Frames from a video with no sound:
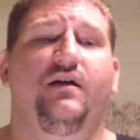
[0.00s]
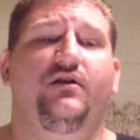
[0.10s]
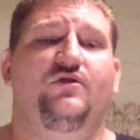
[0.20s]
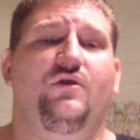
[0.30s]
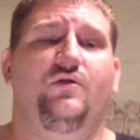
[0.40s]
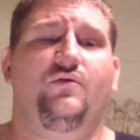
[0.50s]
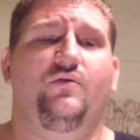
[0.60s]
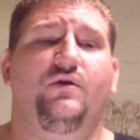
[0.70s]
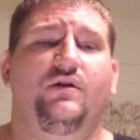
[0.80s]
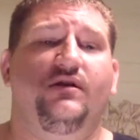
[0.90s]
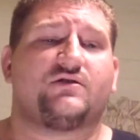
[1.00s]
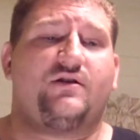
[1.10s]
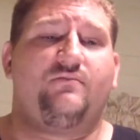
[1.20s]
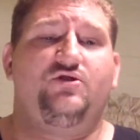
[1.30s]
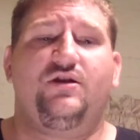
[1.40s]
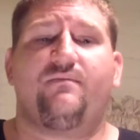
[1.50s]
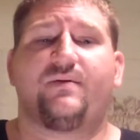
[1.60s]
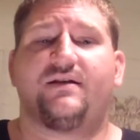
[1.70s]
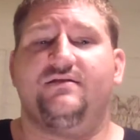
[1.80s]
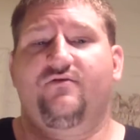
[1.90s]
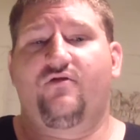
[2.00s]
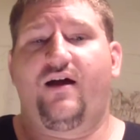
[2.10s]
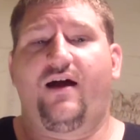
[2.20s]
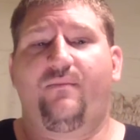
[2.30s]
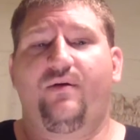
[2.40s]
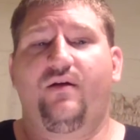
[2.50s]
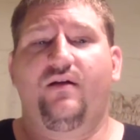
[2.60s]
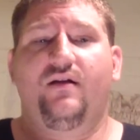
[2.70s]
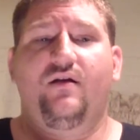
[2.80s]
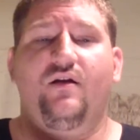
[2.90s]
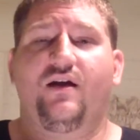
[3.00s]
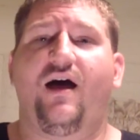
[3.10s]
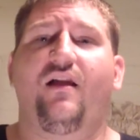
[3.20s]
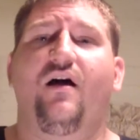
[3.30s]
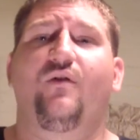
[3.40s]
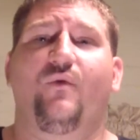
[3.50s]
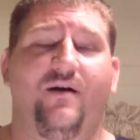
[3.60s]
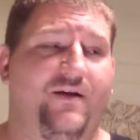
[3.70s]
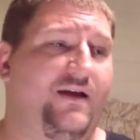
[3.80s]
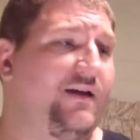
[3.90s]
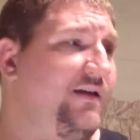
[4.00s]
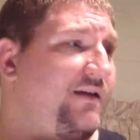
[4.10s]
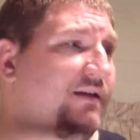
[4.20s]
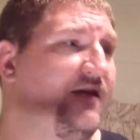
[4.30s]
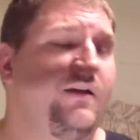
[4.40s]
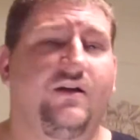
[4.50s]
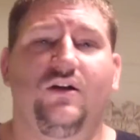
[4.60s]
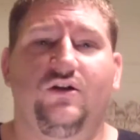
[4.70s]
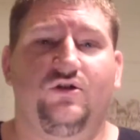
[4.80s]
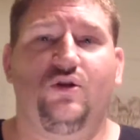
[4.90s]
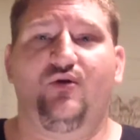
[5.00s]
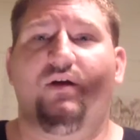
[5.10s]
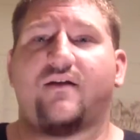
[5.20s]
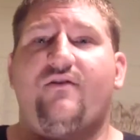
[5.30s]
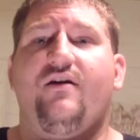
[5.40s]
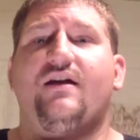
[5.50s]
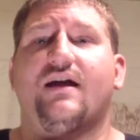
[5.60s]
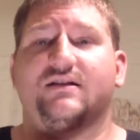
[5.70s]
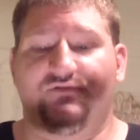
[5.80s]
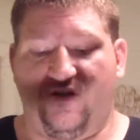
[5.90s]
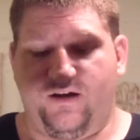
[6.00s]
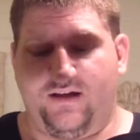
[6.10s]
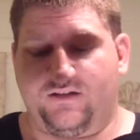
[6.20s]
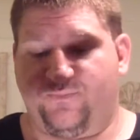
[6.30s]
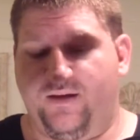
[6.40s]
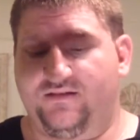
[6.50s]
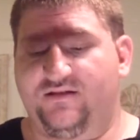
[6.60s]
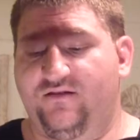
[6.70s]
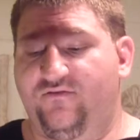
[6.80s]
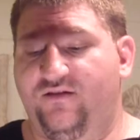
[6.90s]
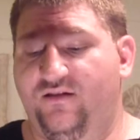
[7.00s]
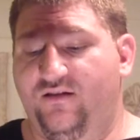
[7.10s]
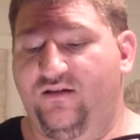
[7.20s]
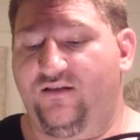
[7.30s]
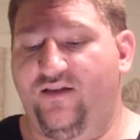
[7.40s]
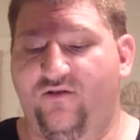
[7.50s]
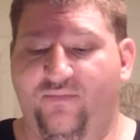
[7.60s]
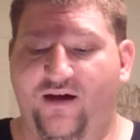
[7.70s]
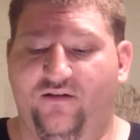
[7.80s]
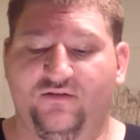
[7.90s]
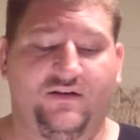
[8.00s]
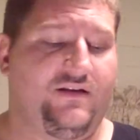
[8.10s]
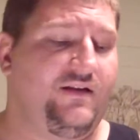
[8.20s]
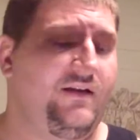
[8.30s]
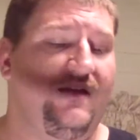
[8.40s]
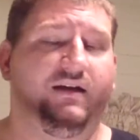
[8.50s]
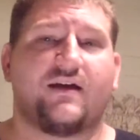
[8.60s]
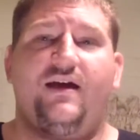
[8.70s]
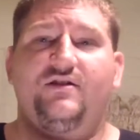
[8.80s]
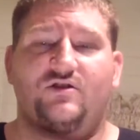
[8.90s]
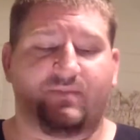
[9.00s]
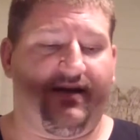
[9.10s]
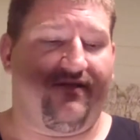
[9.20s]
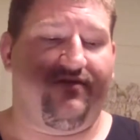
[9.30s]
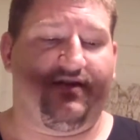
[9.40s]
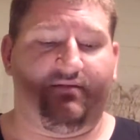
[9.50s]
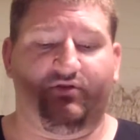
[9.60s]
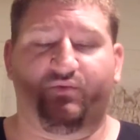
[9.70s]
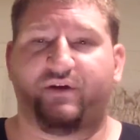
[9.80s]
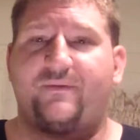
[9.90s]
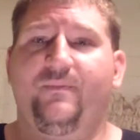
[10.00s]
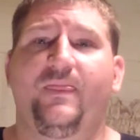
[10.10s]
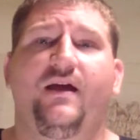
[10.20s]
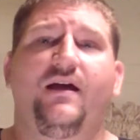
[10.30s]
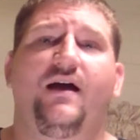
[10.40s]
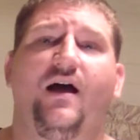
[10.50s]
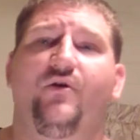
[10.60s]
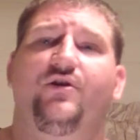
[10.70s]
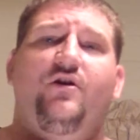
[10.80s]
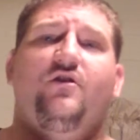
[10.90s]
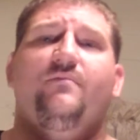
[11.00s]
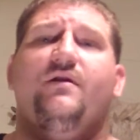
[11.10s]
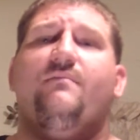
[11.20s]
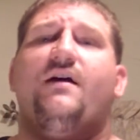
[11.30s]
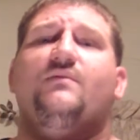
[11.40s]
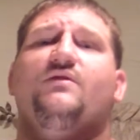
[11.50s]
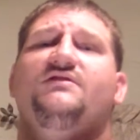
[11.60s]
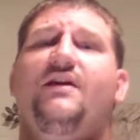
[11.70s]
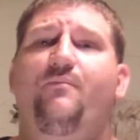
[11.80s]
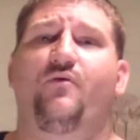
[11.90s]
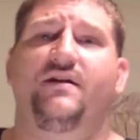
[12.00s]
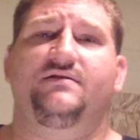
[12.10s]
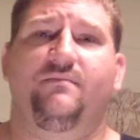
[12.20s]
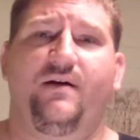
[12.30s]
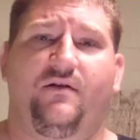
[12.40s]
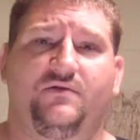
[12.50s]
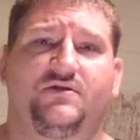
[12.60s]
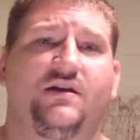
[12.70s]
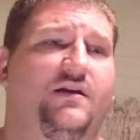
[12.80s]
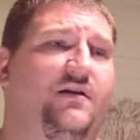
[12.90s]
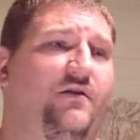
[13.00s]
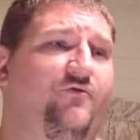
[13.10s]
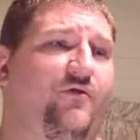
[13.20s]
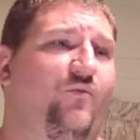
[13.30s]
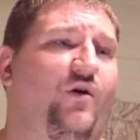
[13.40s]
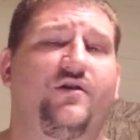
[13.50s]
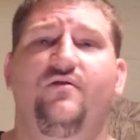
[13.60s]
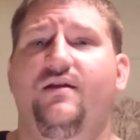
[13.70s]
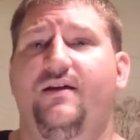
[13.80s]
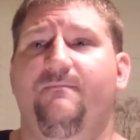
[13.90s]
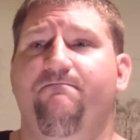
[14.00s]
to some cheap piece of crap, nylon webbing, to a very nice, very expensive leather belt, and just about everything in between. I want to talk a little bit about what separates the belts from what you need.